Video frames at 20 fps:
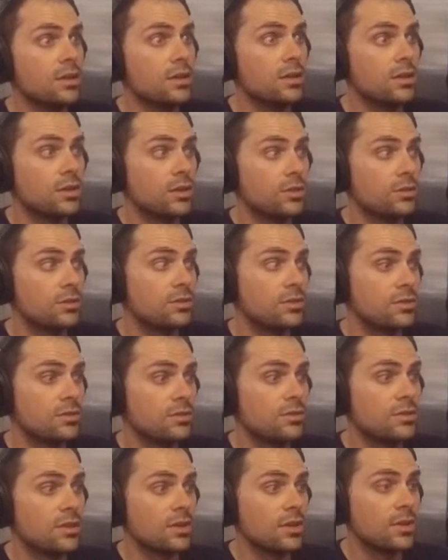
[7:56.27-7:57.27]
You know,
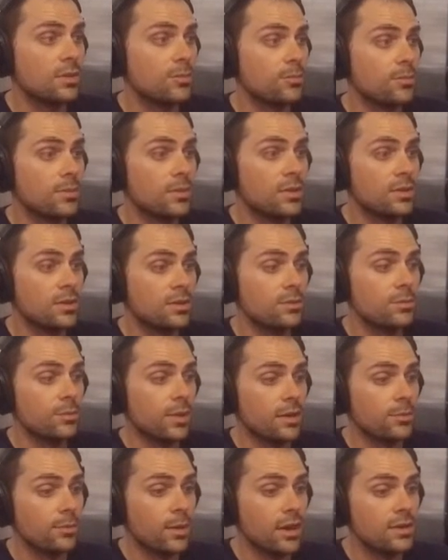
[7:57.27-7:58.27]
this, um, he,
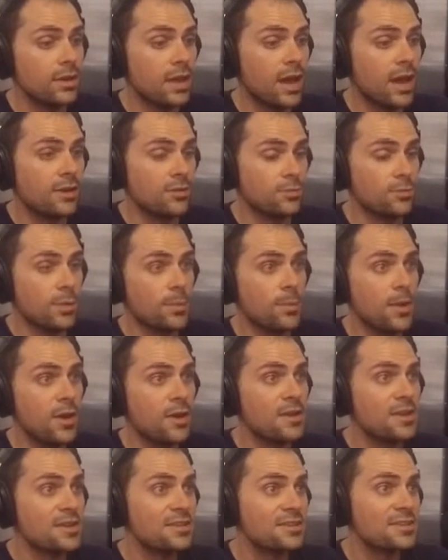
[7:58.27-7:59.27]
my, my dad is my
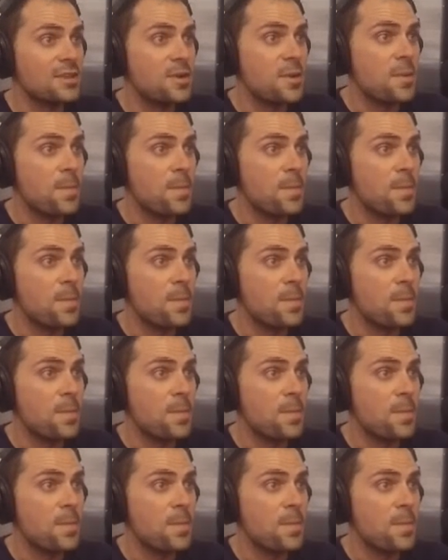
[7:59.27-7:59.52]
parent.